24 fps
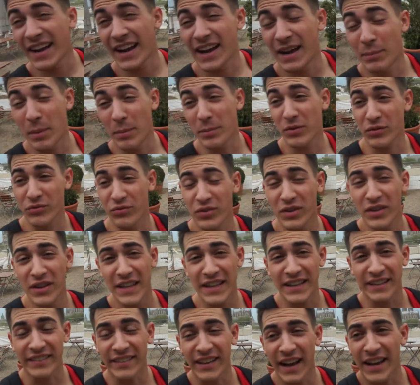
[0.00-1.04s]
um, I'm just
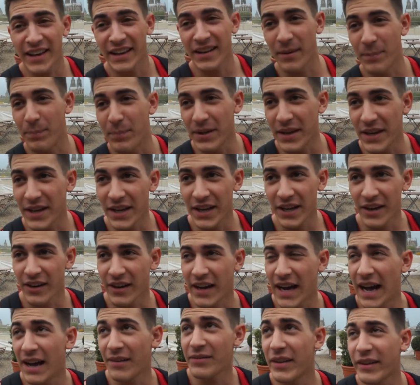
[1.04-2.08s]
really excited to be
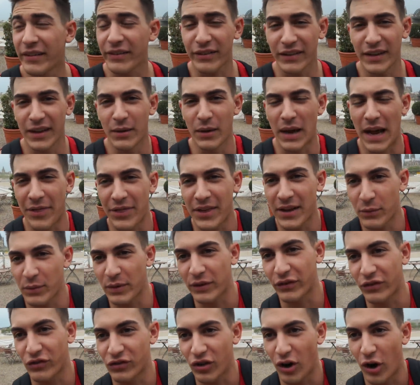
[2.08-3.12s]
here. Obviously, I think
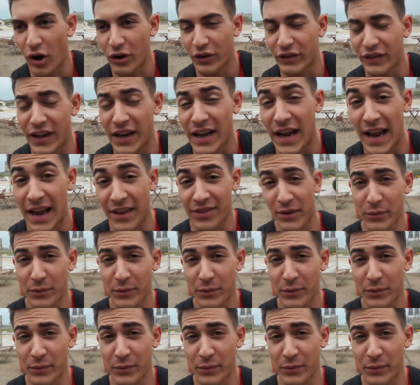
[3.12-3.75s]
we start today.